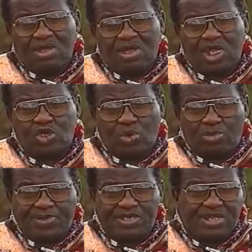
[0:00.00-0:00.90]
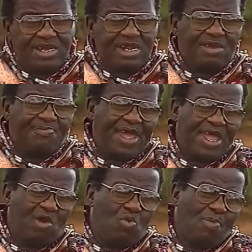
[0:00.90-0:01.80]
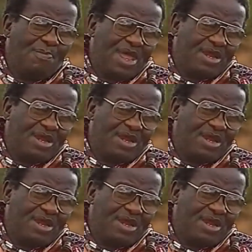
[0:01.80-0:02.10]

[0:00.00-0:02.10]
It will be started by a woman,